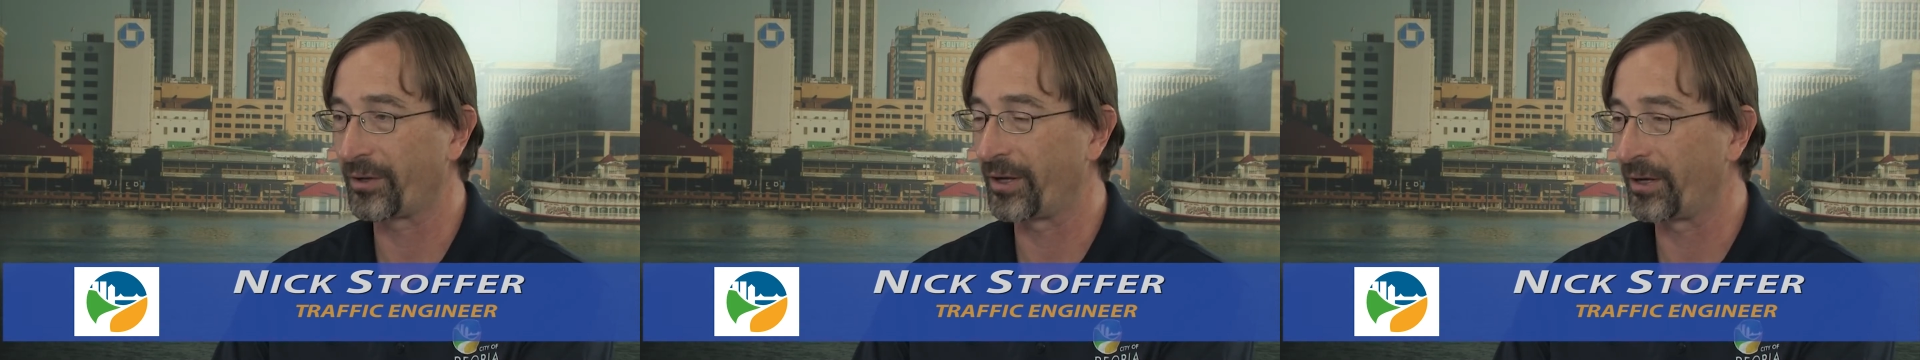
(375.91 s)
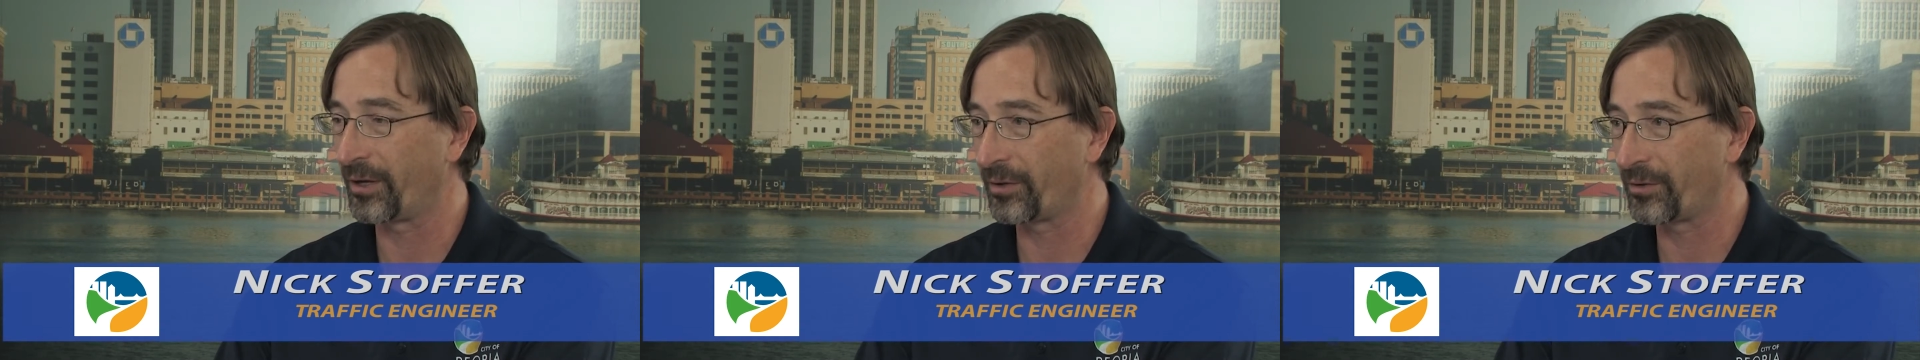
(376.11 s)

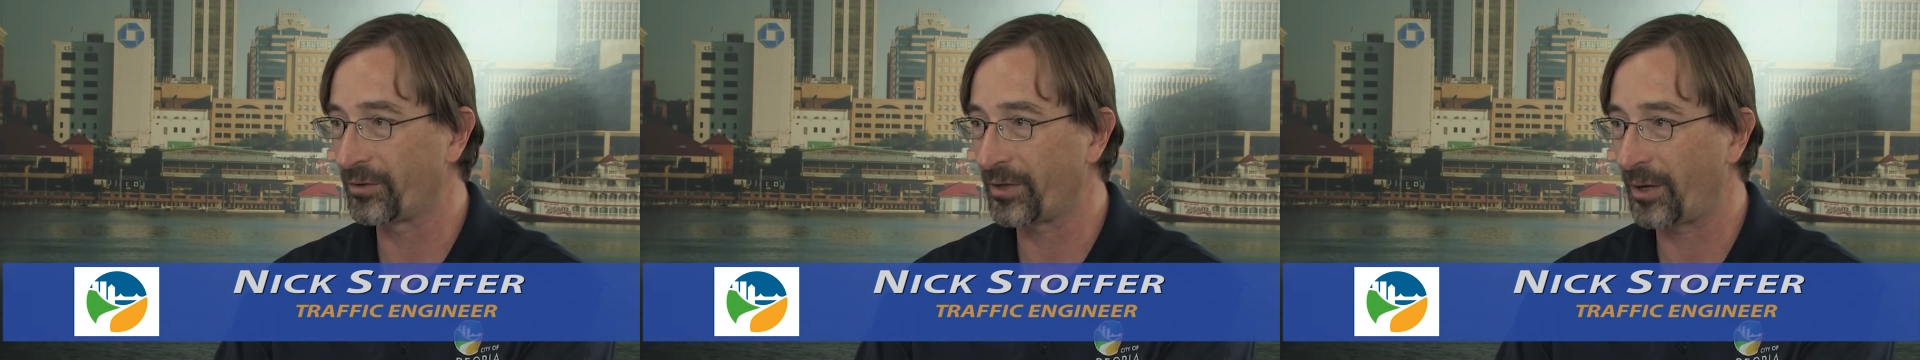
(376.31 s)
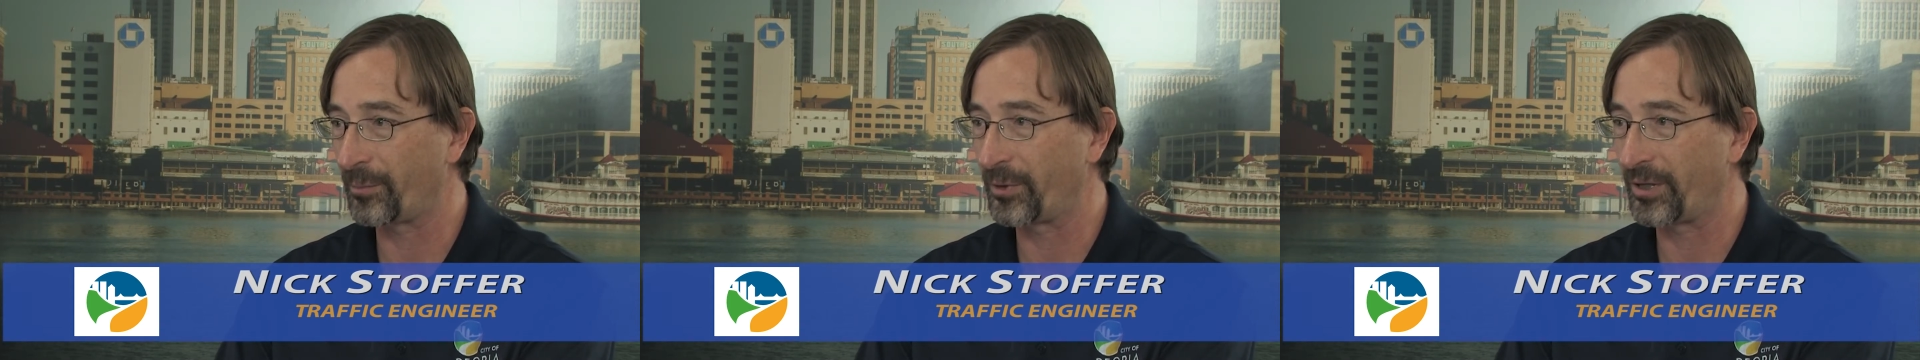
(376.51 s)
Any other
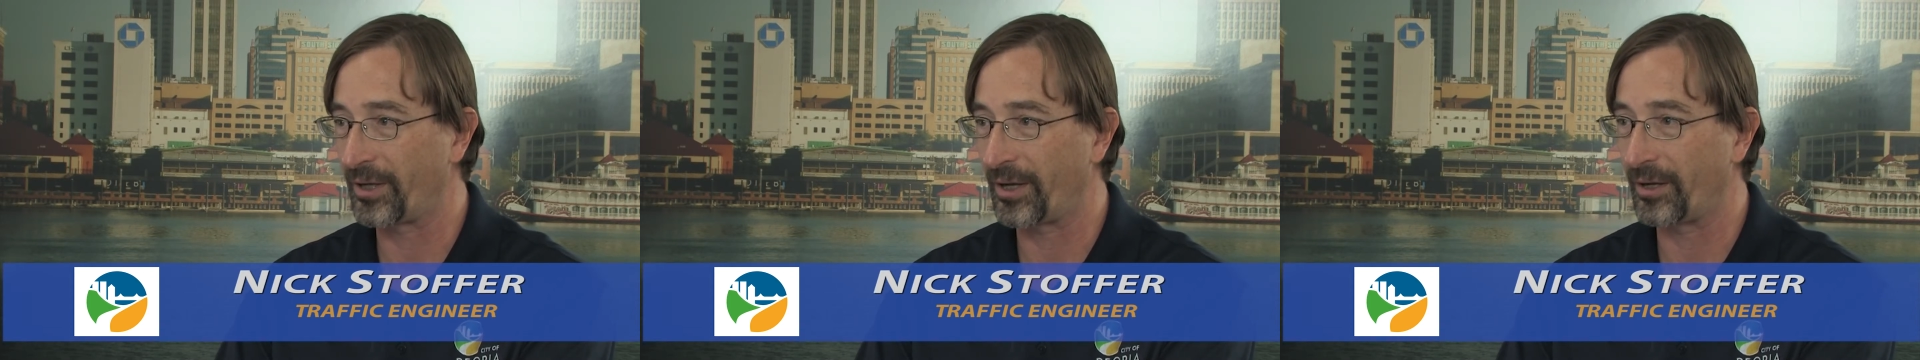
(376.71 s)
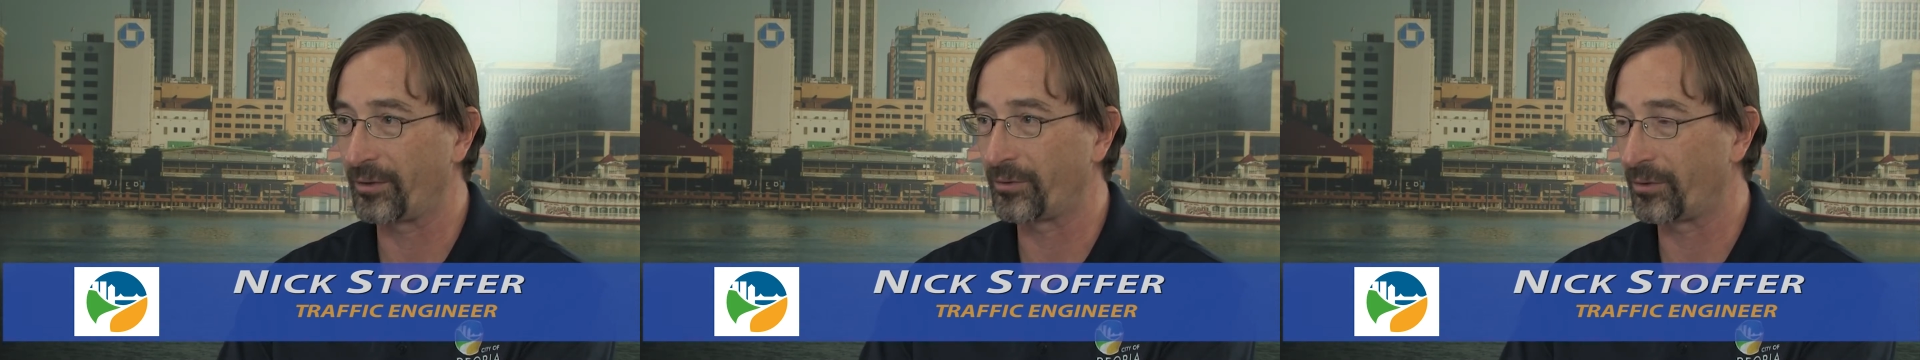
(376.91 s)
time of
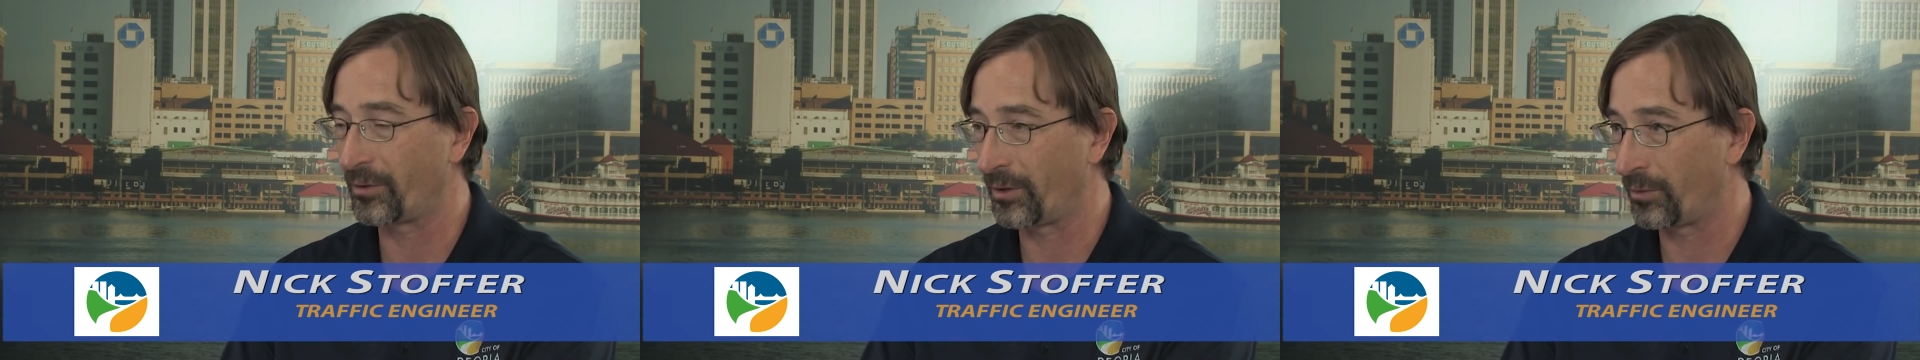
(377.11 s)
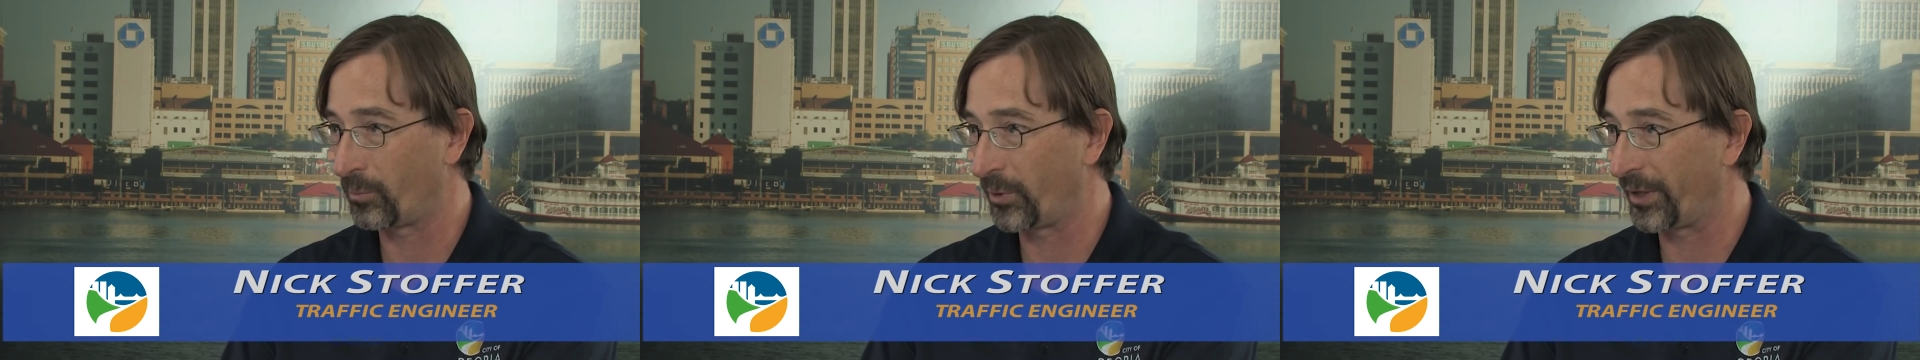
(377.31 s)
day,
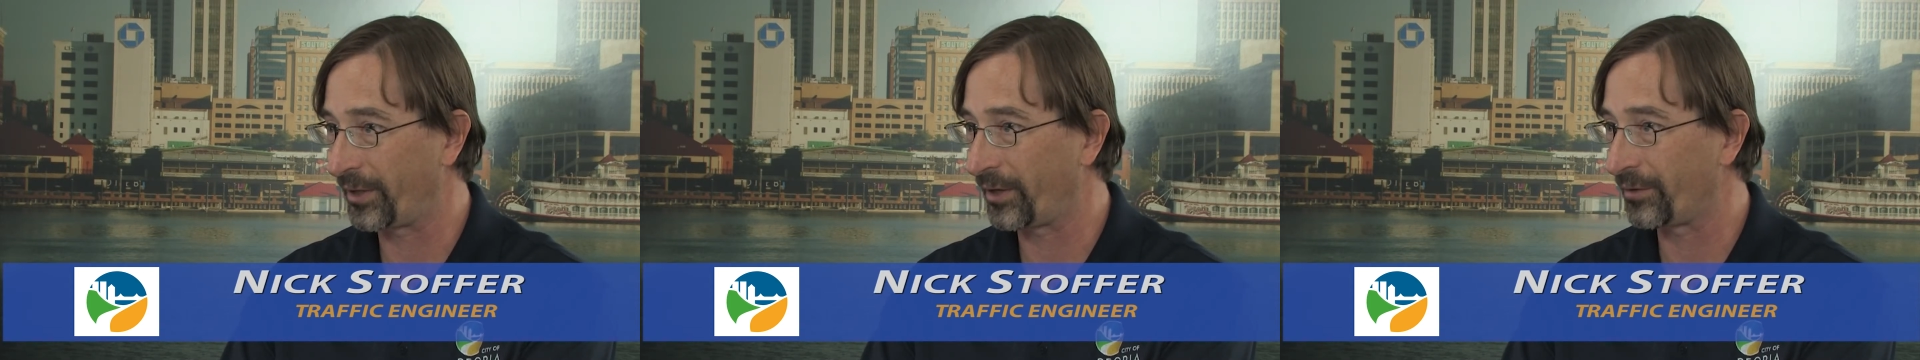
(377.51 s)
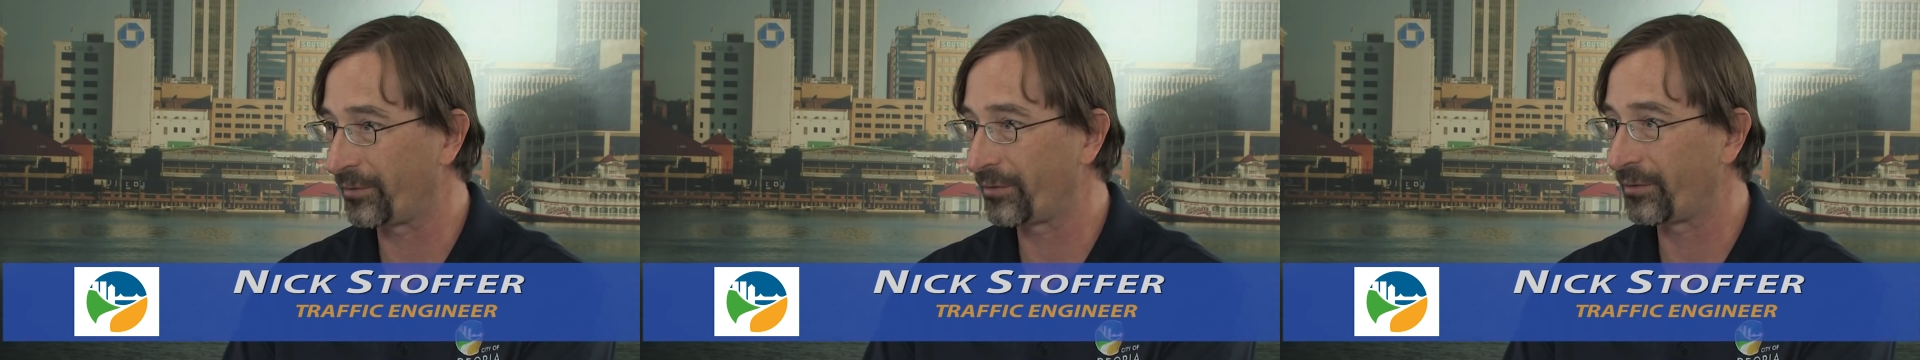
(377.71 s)

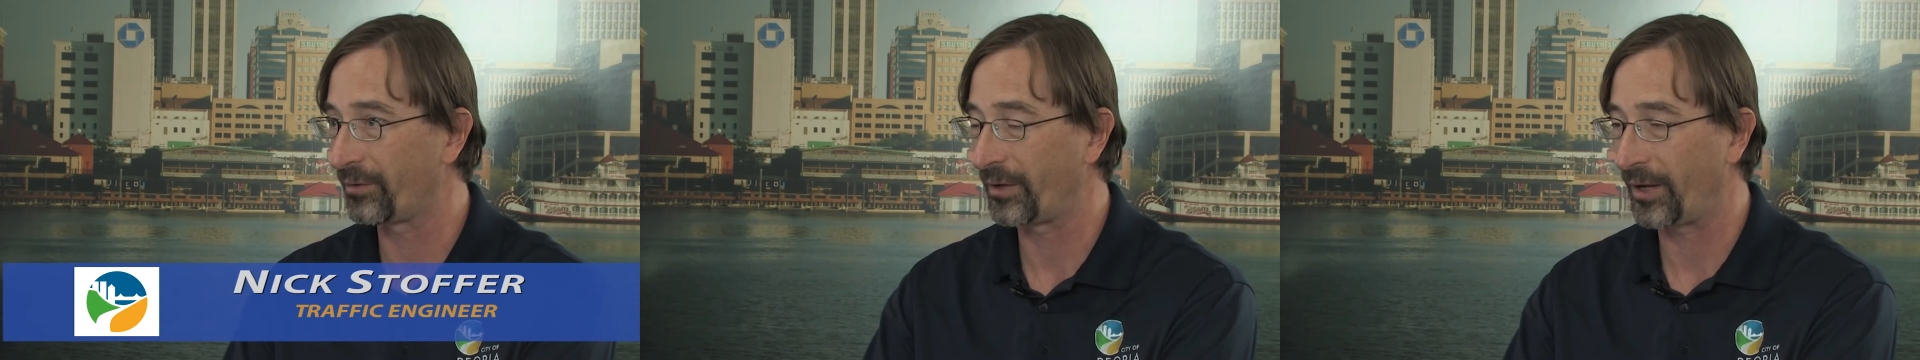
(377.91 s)
weekends